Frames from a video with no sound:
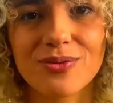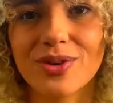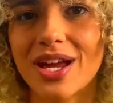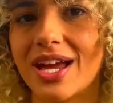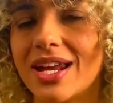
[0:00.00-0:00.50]

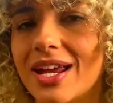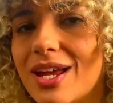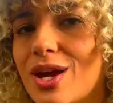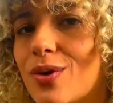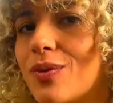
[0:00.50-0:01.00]

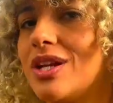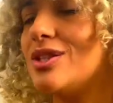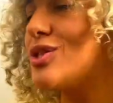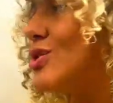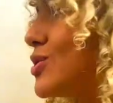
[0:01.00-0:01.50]
Ready? We
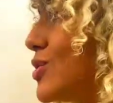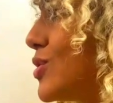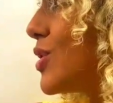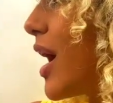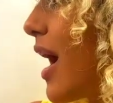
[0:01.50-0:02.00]
need
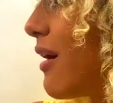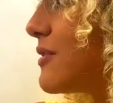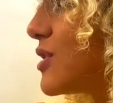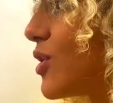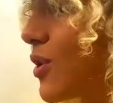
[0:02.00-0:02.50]
two half
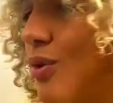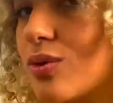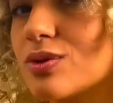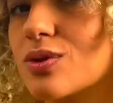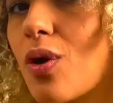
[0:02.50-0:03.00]

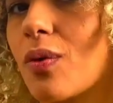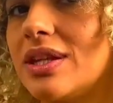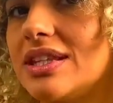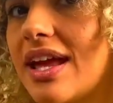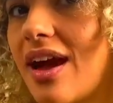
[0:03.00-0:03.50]
circles
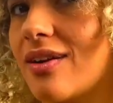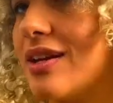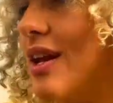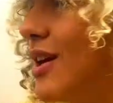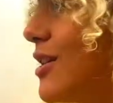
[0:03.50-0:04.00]
going down.
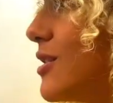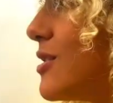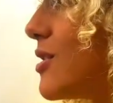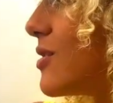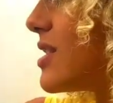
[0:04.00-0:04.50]

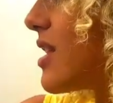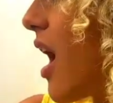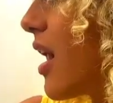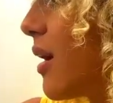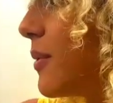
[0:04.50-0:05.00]
So
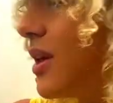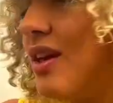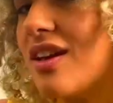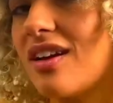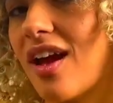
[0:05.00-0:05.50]
start up
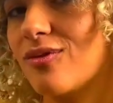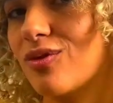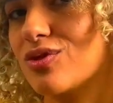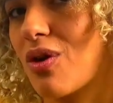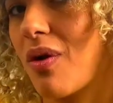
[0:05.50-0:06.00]
here
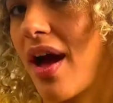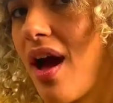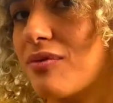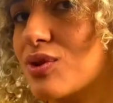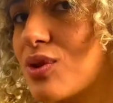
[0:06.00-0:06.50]
and we draw a
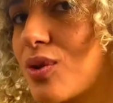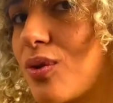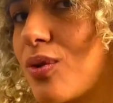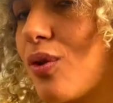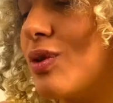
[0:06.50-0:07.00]
half
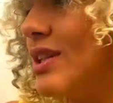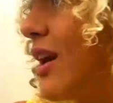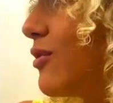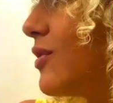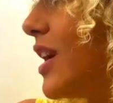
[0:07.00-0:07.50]
circle going
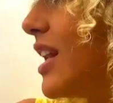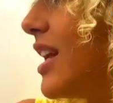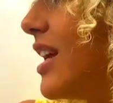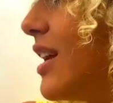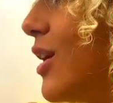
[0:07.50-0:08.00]
down.
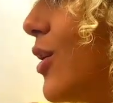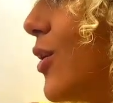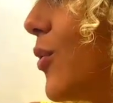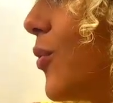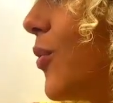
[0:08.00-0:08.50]
Ready?
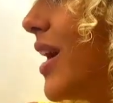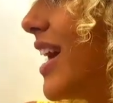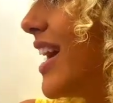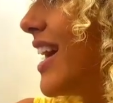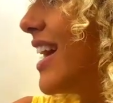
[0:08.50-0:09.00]

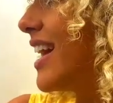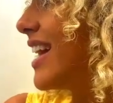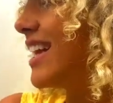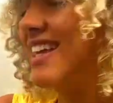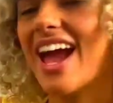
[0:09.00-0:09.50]

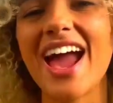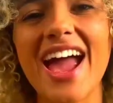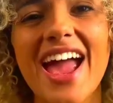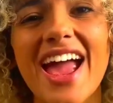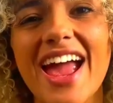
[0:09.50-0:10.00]
Whee!
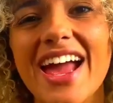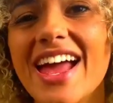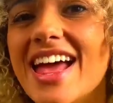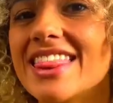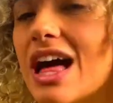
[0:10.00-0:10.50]
Yeah!
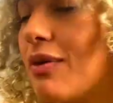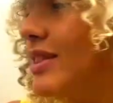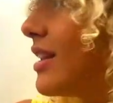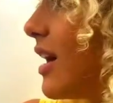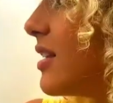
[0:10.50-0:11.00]
Now
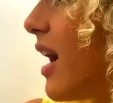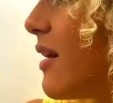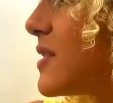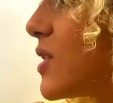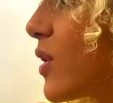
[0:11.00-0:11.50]
another
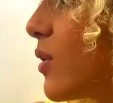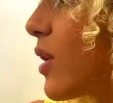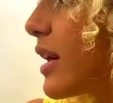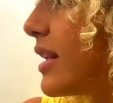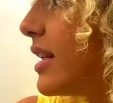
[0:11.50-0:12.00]
half circle
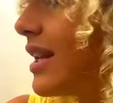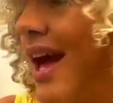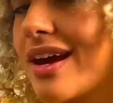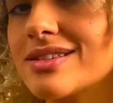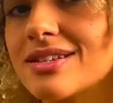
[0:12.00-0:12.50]

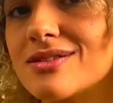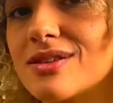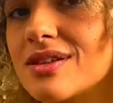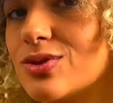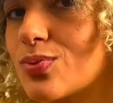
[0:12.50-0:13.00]
connected
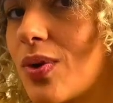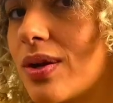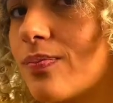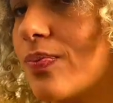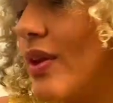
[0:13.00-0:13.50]
to this
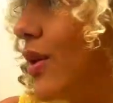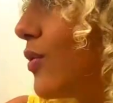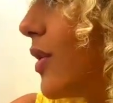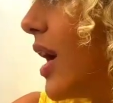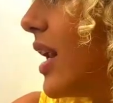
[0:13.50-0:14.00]
one.
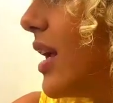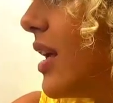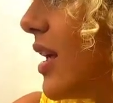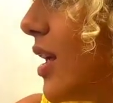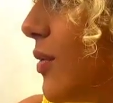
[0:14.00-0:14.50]

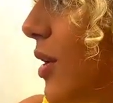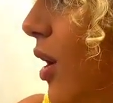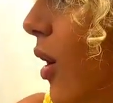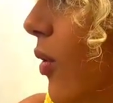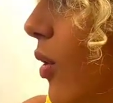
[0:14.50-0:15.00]
Ready? Here we
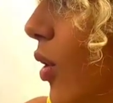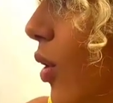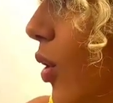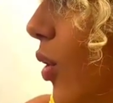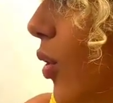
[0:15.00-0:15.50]
go.
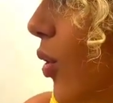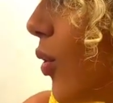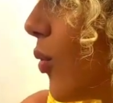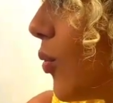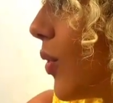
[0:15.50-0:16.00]

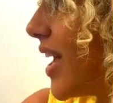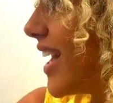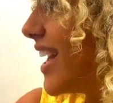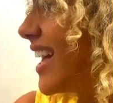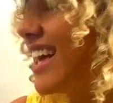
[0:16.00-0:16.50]

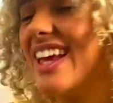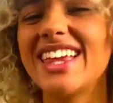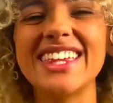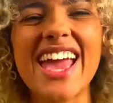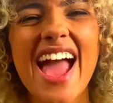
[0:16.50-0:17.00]

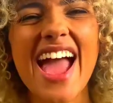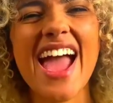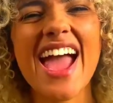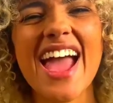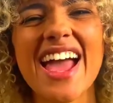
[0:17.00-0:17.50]
Whee!
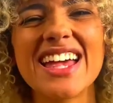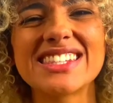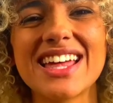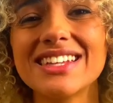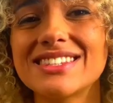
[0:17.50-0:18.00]

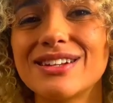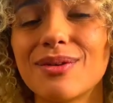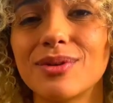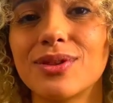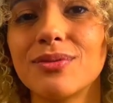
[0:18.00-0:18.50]
Yes! That's the
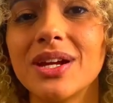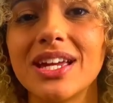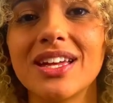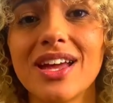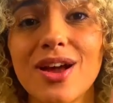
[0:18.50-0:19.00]
number
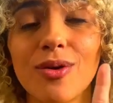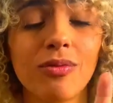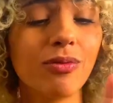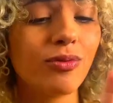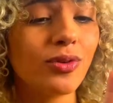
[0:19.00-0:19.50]
three.
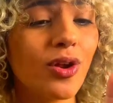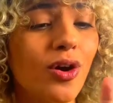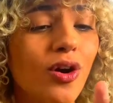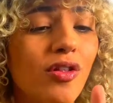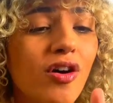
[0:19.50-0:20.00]

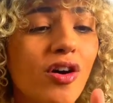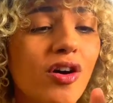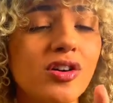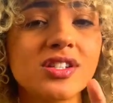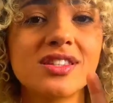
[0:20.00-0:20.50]
Uno,
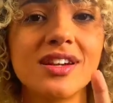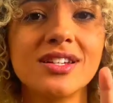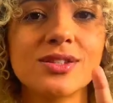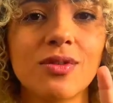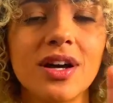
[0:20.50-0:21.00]
dos,
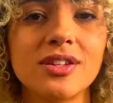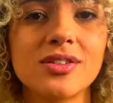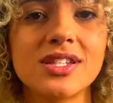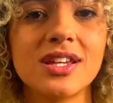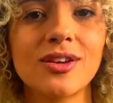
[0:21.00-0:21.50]
tres,
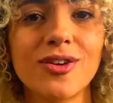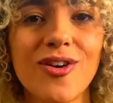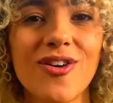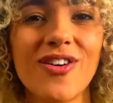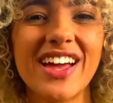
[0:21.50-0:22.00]
cuatro,
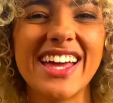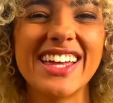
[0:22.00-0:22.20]
cinco.